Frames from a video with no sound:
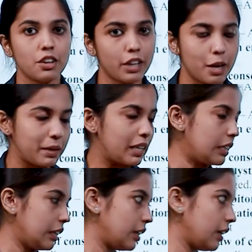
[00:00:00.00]
your
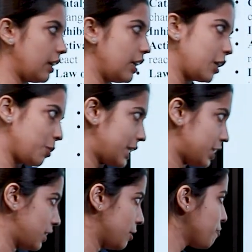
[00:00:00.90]
chemical
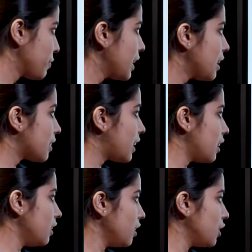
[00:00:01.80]
equation.
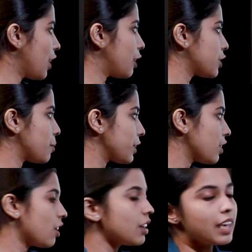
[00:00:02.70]
Then you have something
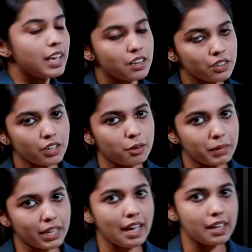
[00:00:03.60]
called
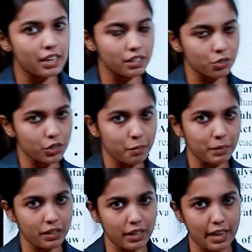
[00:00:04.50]
endothermic and
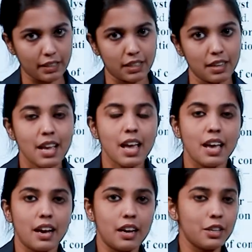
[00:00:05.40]
exothermic reaction.
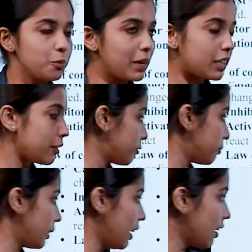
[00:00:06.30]
You might have
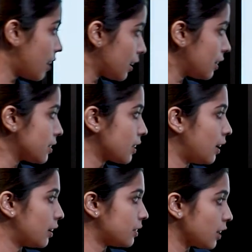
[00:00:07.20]
heard this
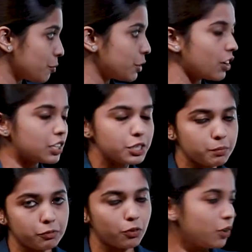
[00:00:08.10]
terminology
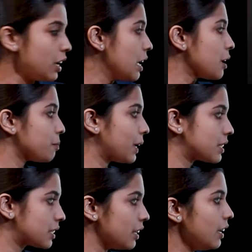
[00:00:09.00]
before, but
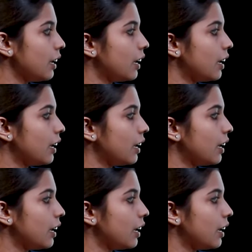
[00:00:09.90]
still